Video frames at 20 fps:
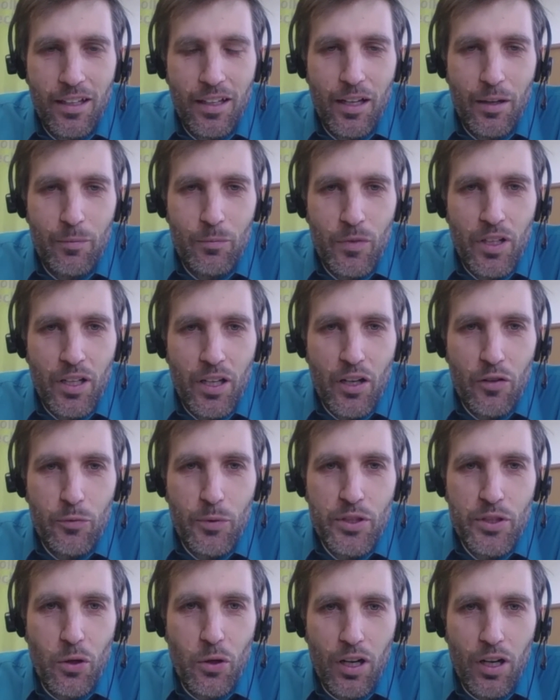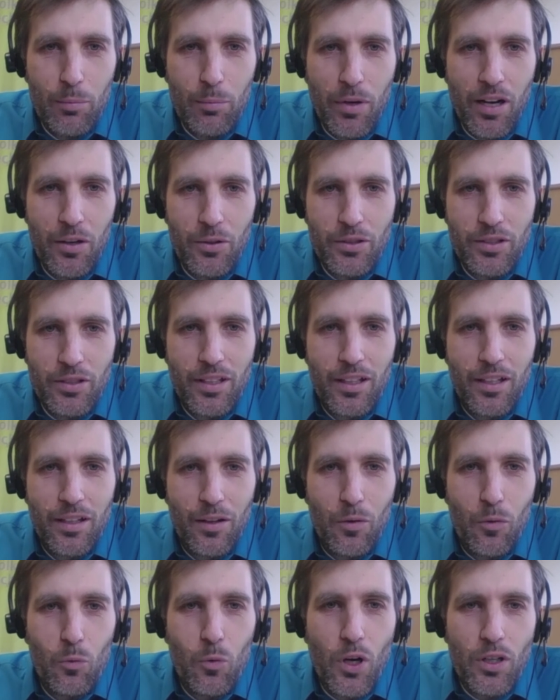If we talk about
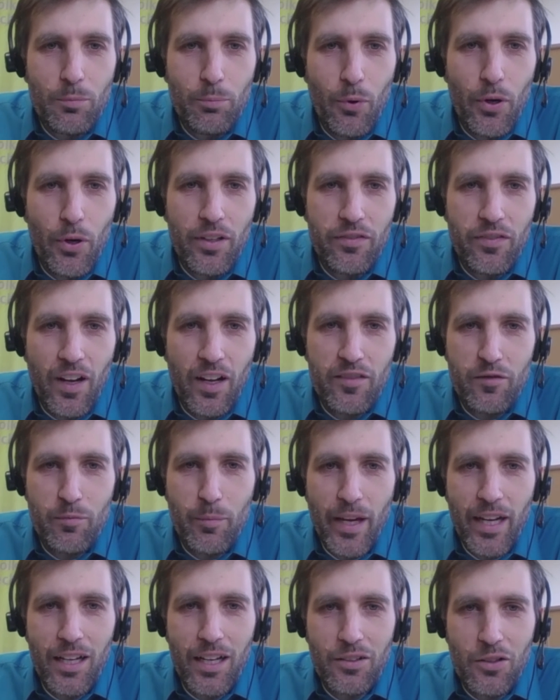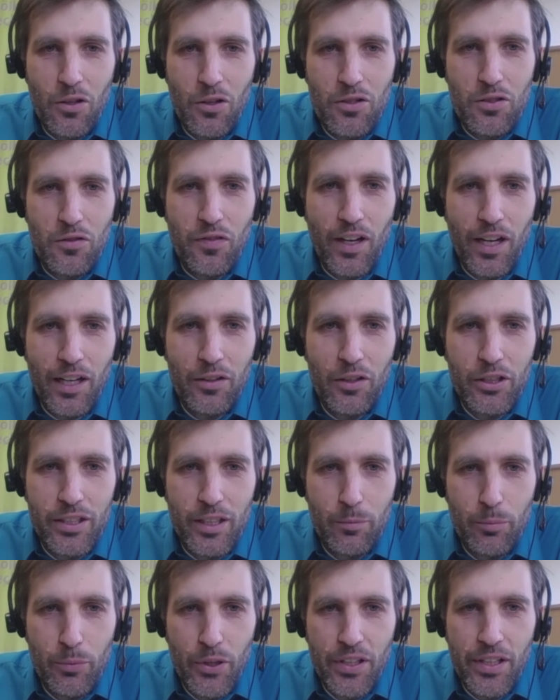1.5 megatons of
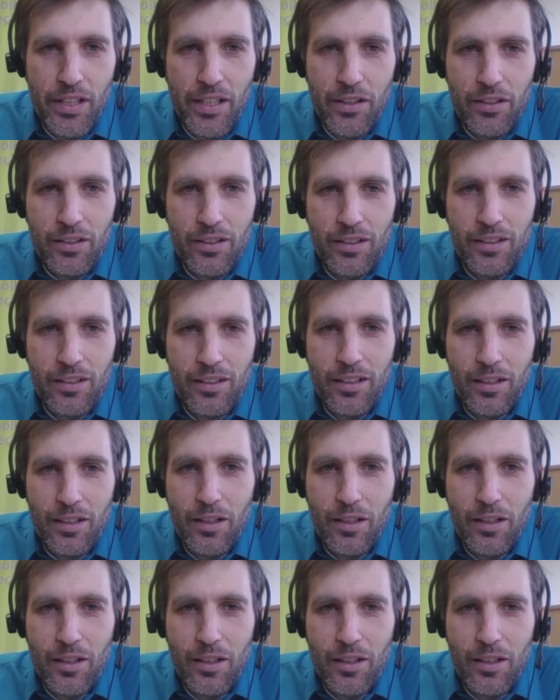hydrogen per year,